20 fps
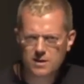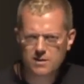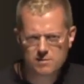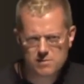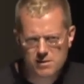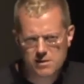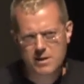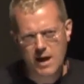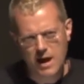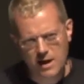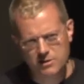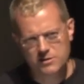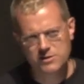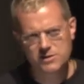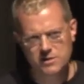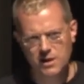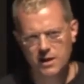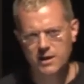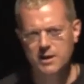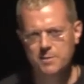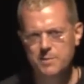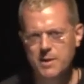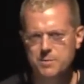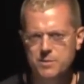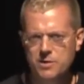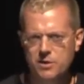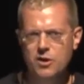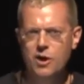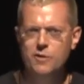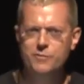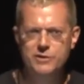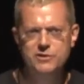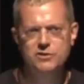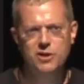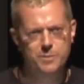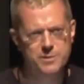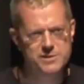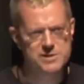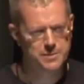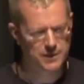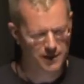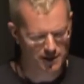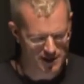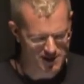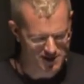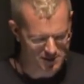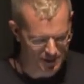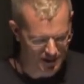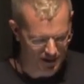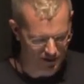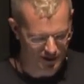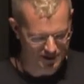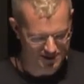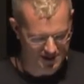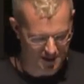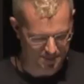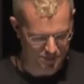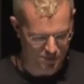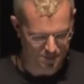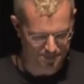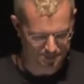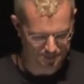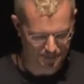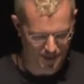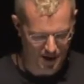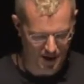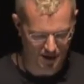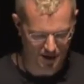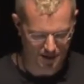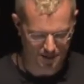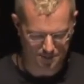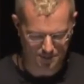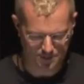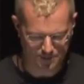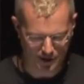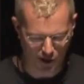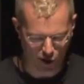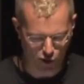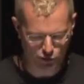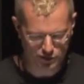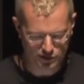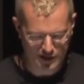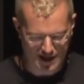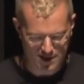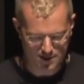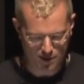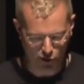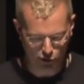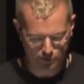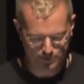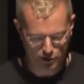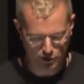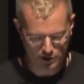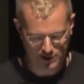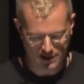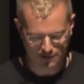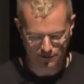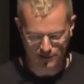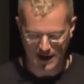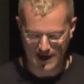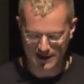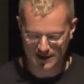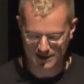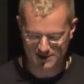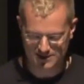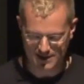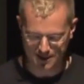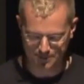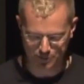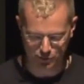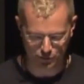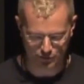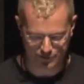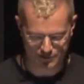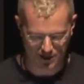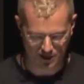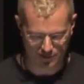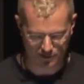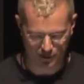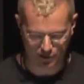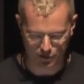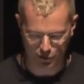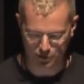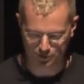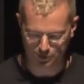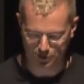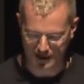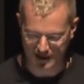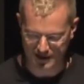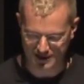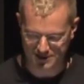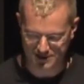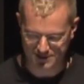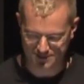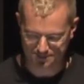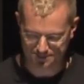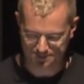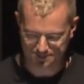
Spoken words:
In our society, maybe the coffee shop or something like that's a better example. But Oldenburg gave 8 examples of a third place.